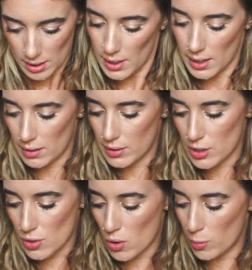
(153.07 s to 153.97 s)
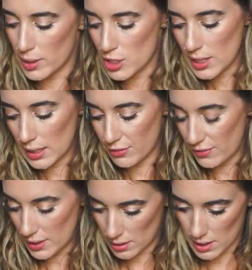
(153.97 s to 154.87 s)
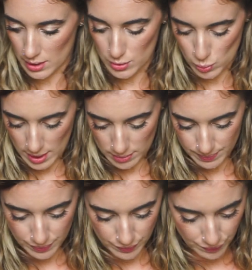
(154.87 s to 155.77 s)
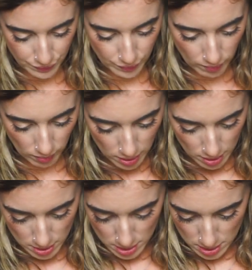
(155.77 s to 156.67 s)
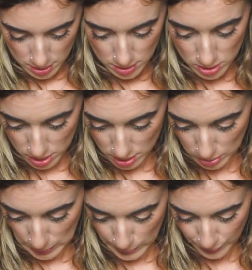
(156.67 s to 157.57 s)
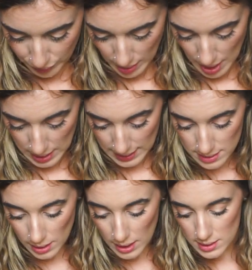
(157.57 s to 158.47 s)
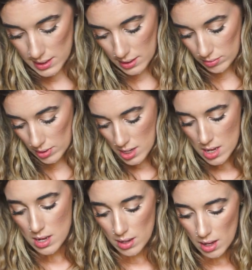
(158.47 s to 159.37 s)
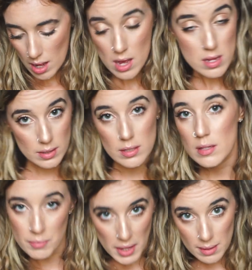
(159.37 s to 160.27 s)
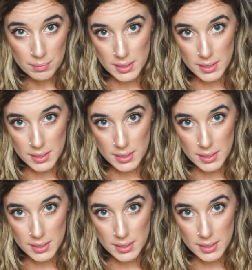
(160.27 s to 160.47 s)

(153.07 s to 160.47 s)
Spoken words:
and there's a whole bunch that can fit in here as well. So let's get down to the meat and